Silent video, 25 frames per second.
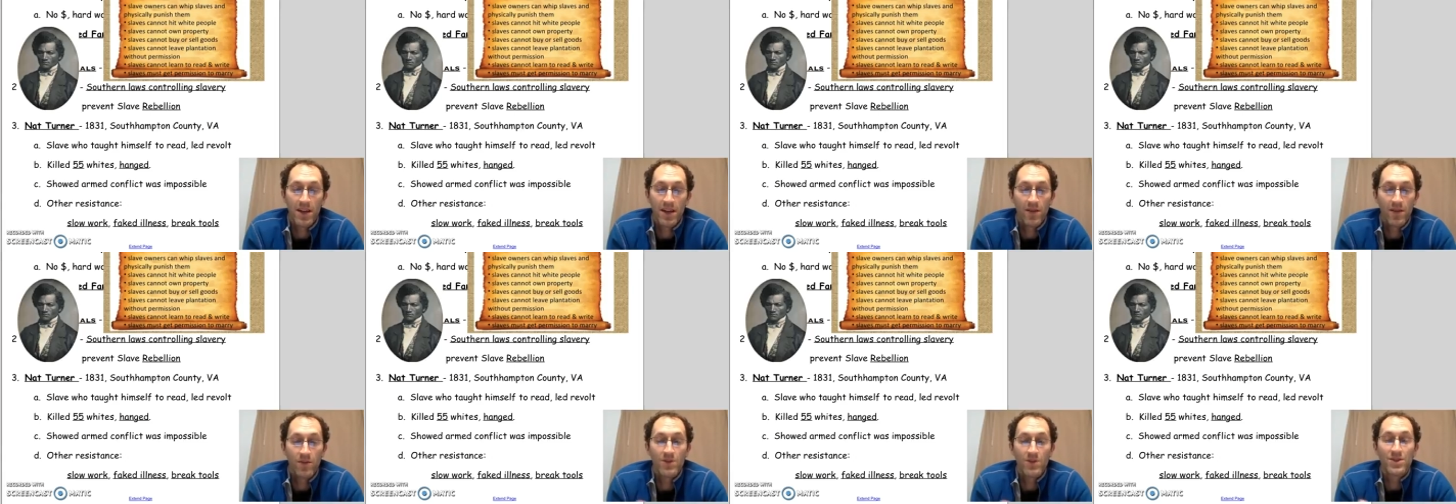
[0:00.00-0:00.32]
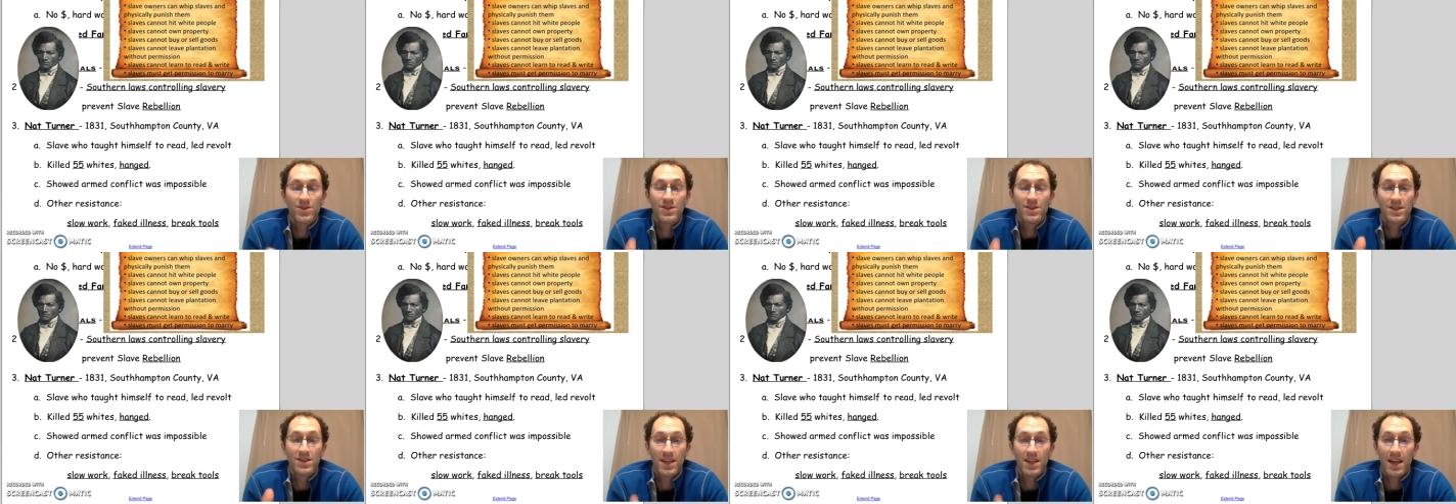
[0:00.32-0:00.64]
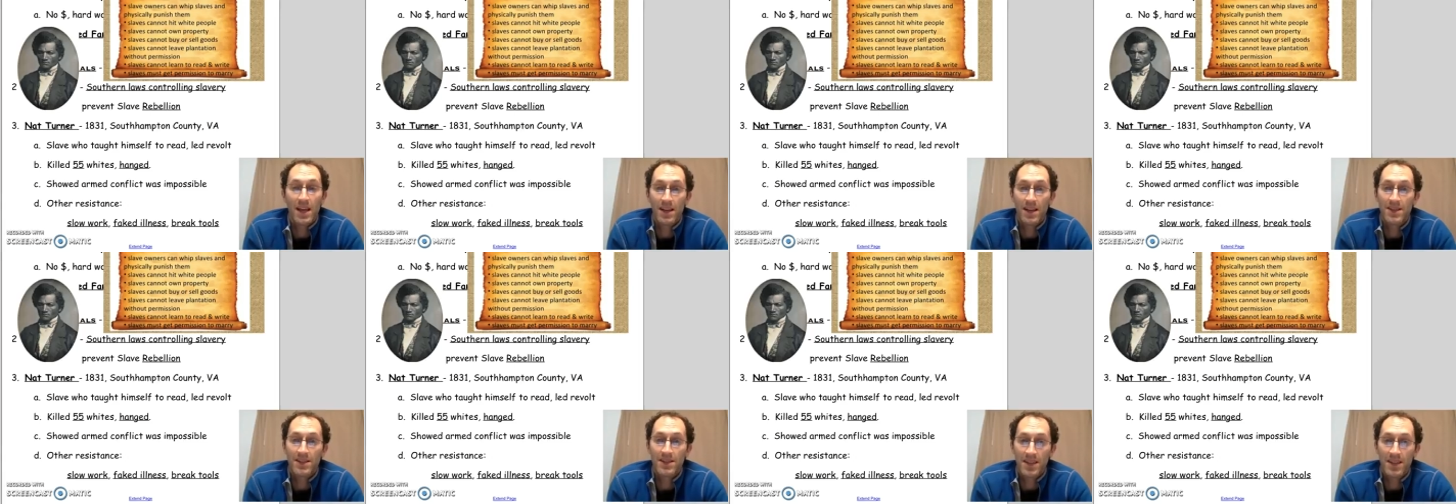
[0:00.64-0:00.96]
which is
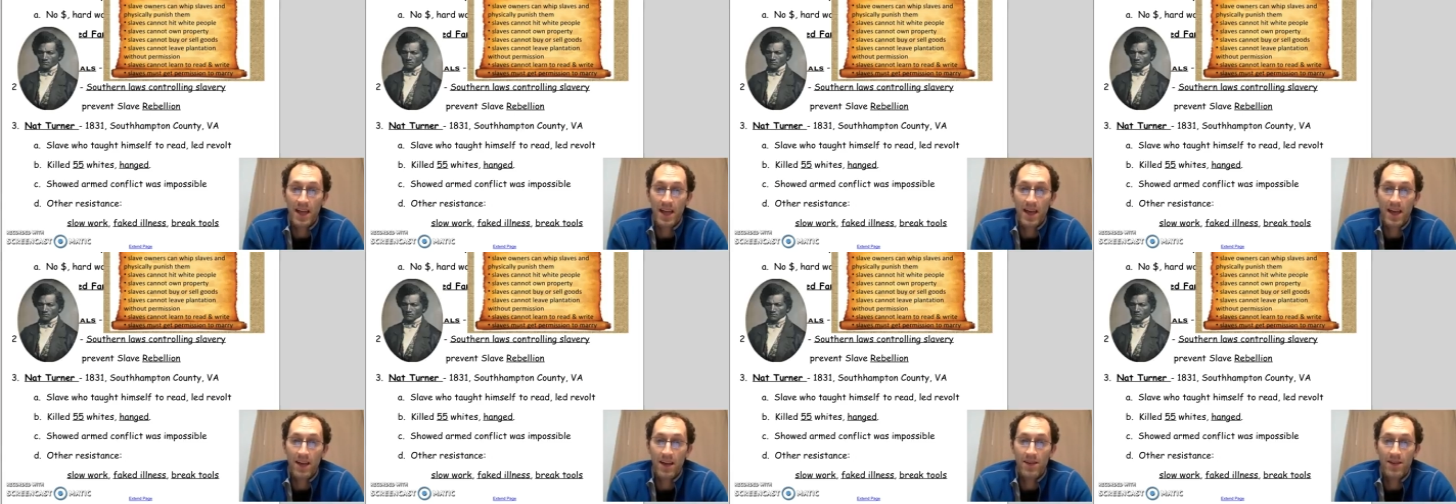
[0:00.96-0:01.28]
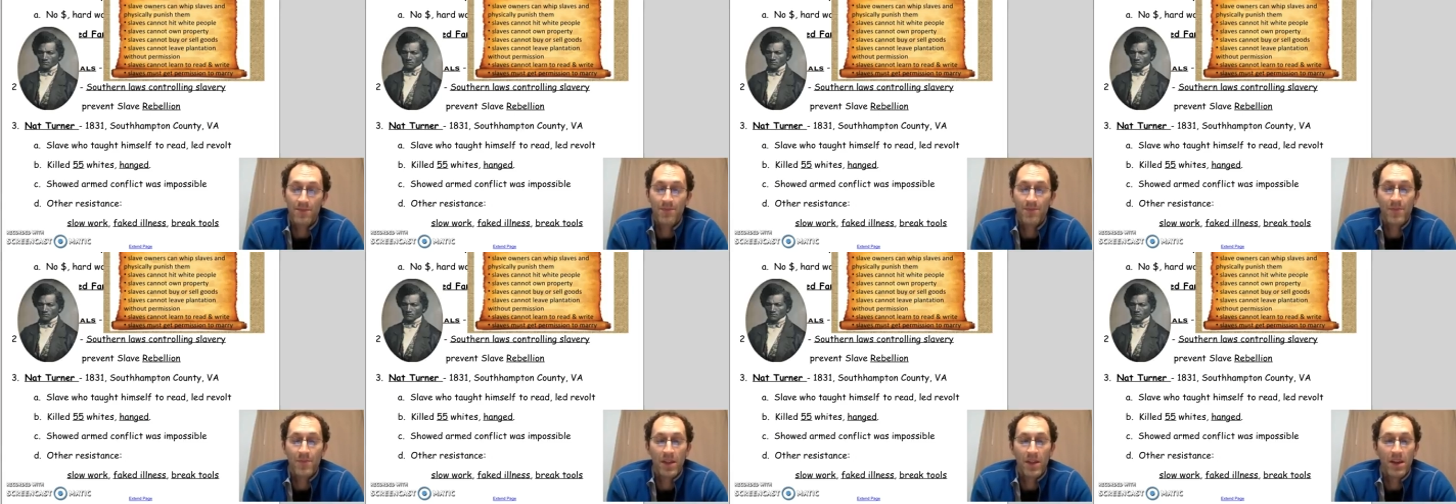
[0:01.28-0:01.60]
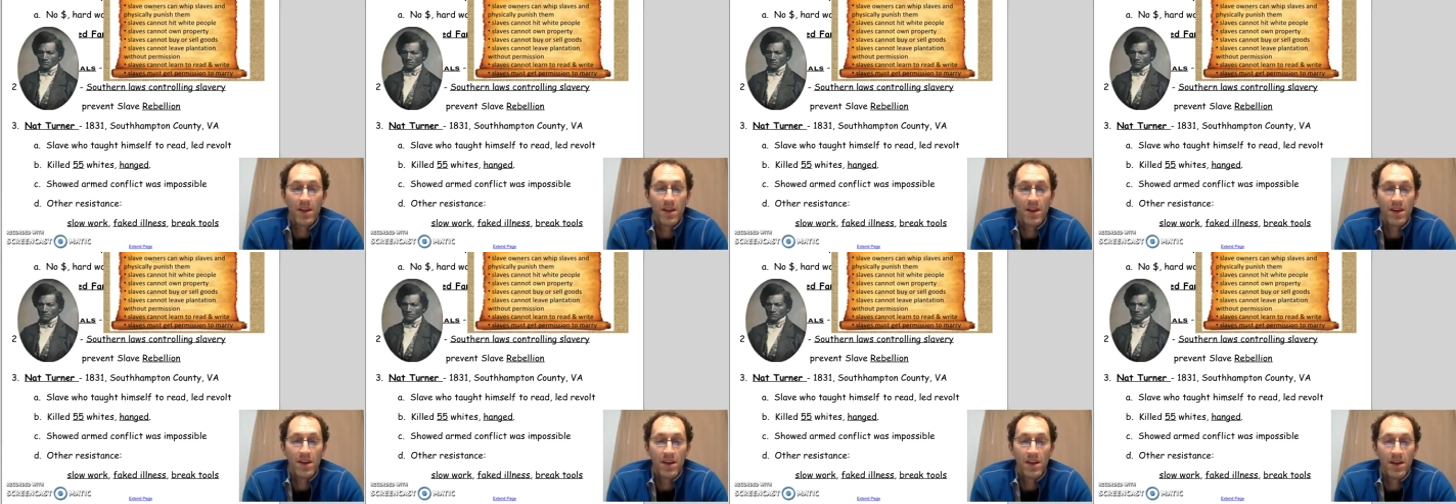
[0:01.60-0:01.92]
kind of sad.
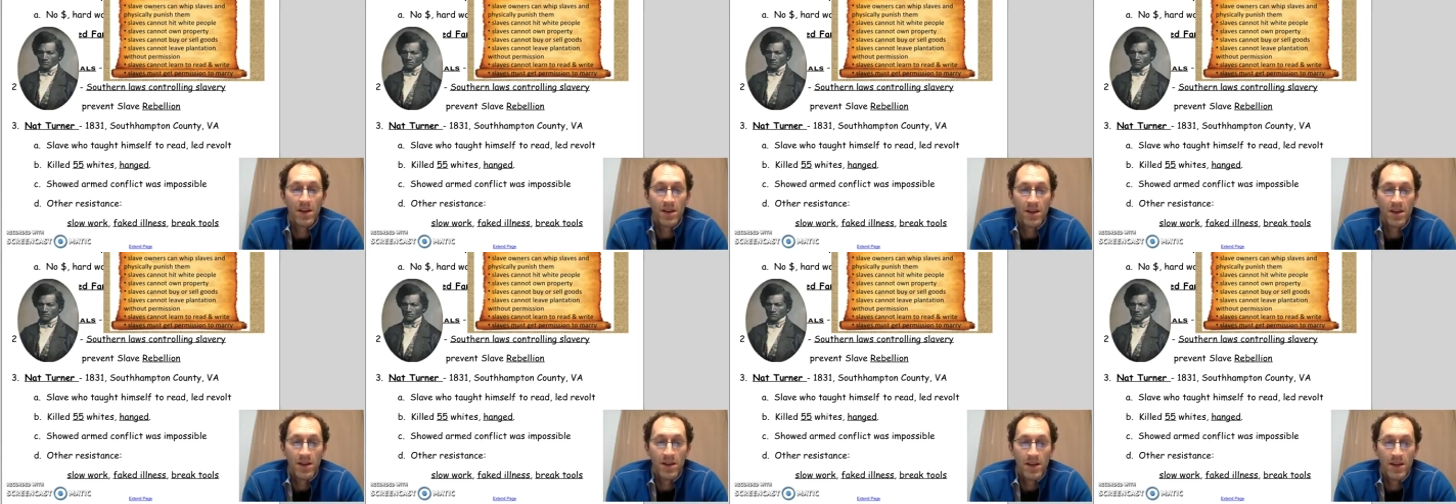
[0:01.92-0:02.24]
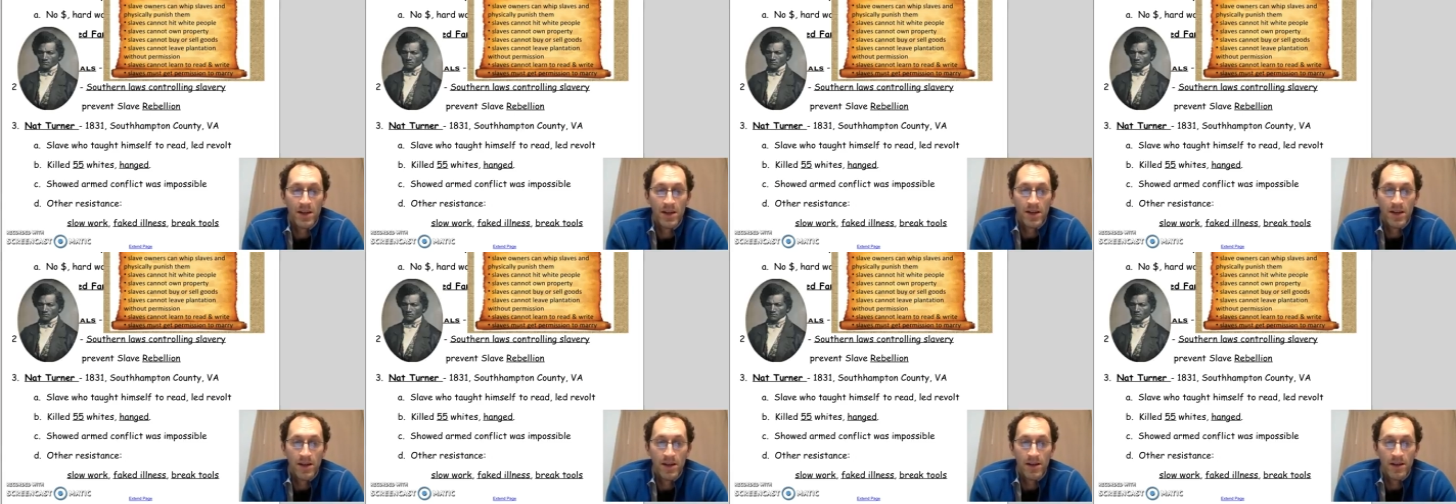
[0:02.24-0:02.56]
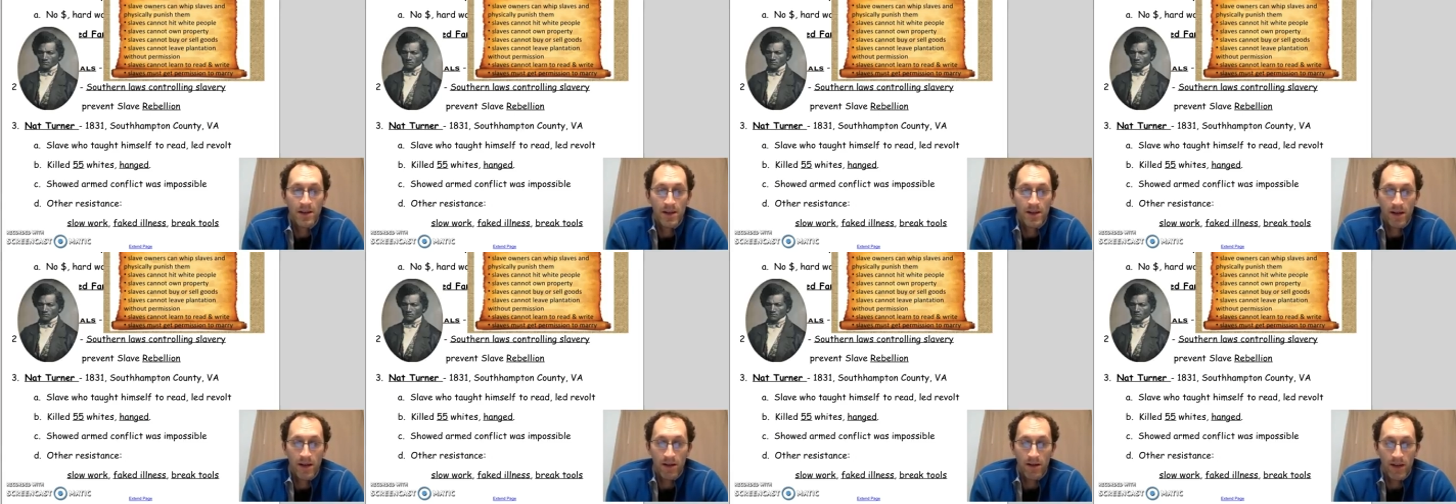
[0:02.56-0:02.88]

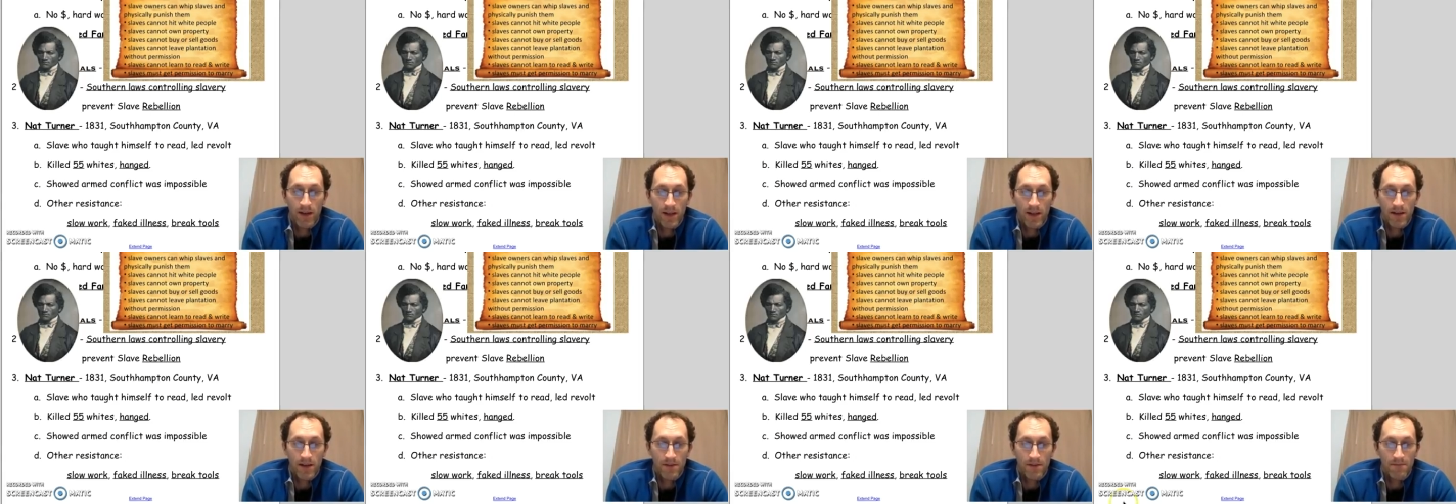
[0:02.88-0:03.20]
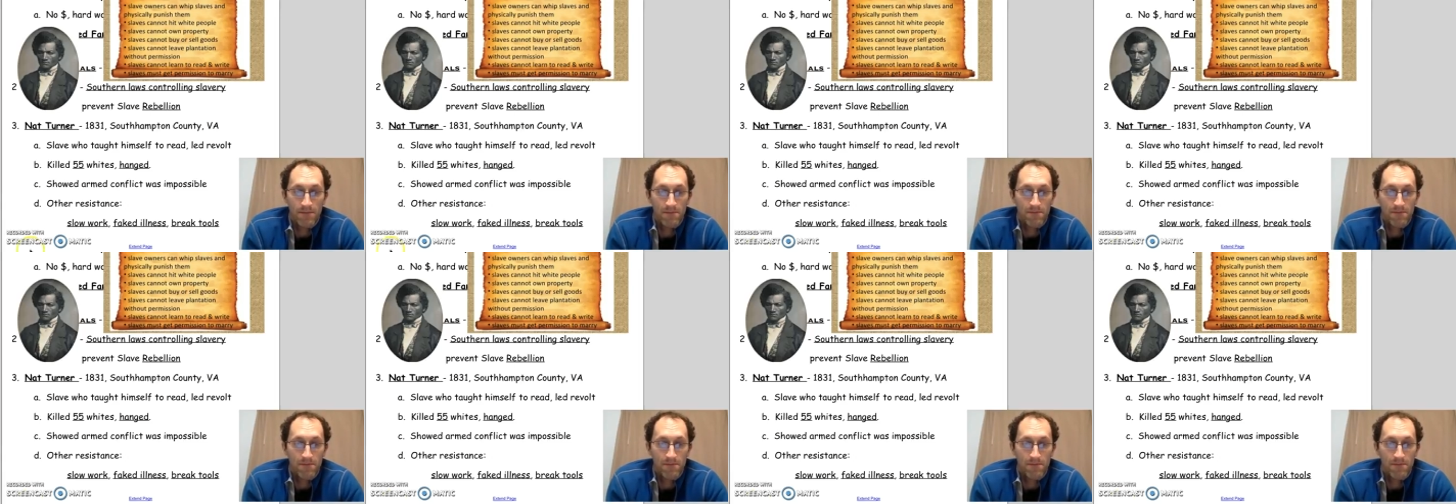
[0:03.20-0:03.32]
All right.